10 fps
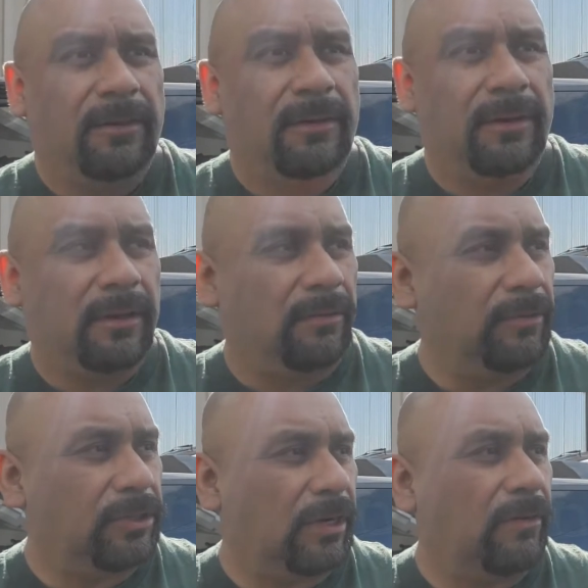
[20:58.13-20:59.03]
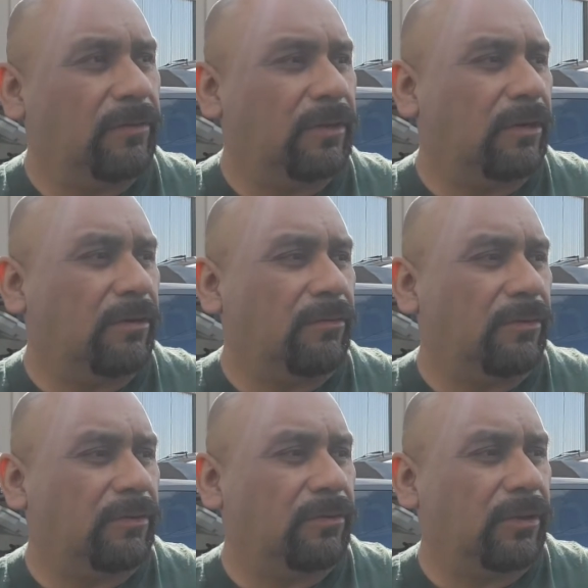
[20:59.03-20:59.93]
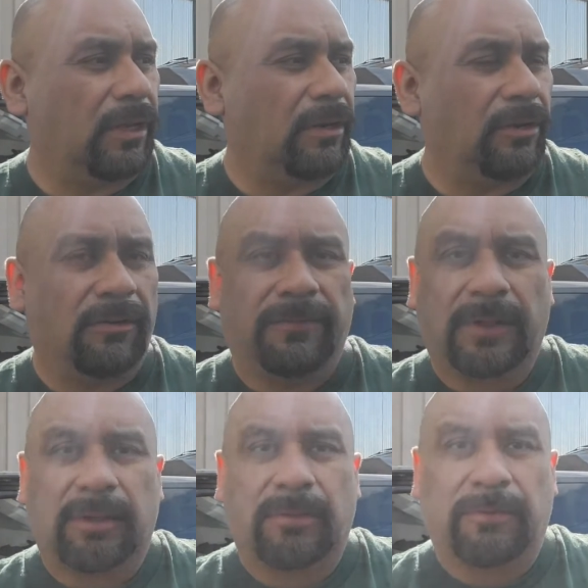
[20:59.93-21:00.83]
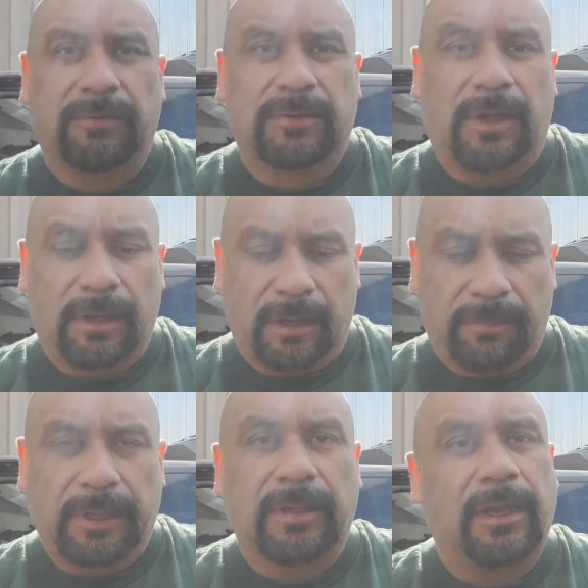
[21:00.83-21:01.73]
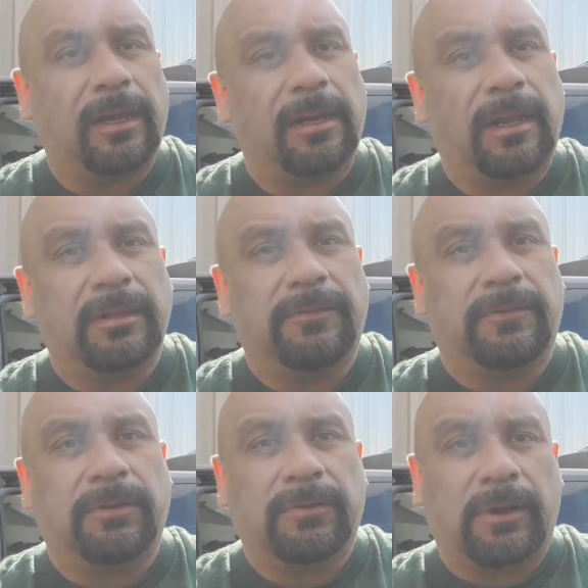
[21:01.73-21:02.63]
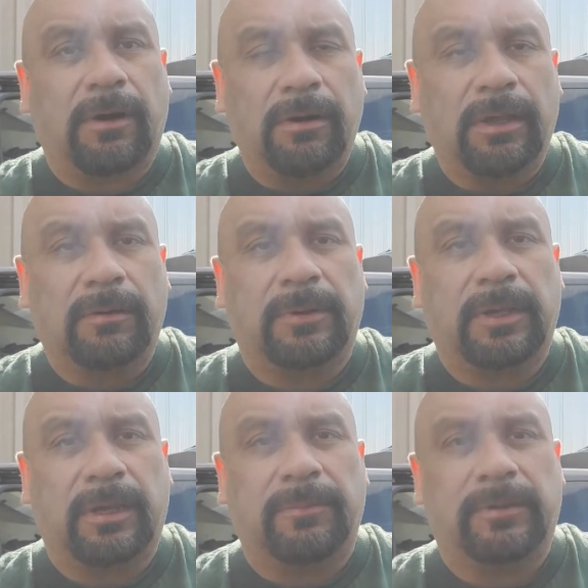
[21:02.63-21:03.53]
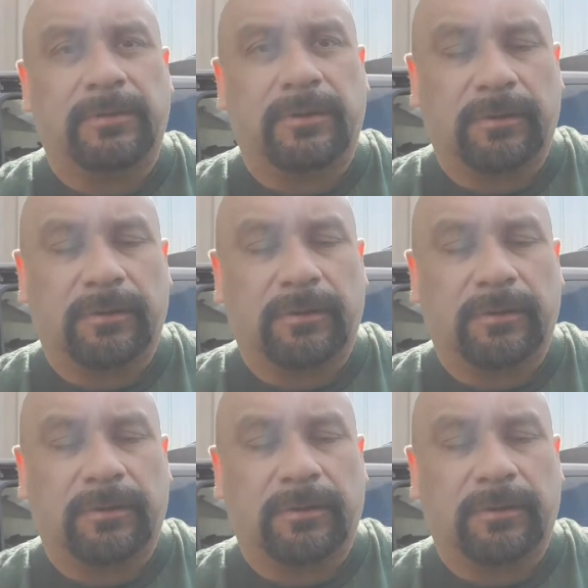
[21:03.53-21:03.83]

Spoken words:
When Sharon's here, we're going to do a video talking about the guidelines for those that are going to be coming to Sunday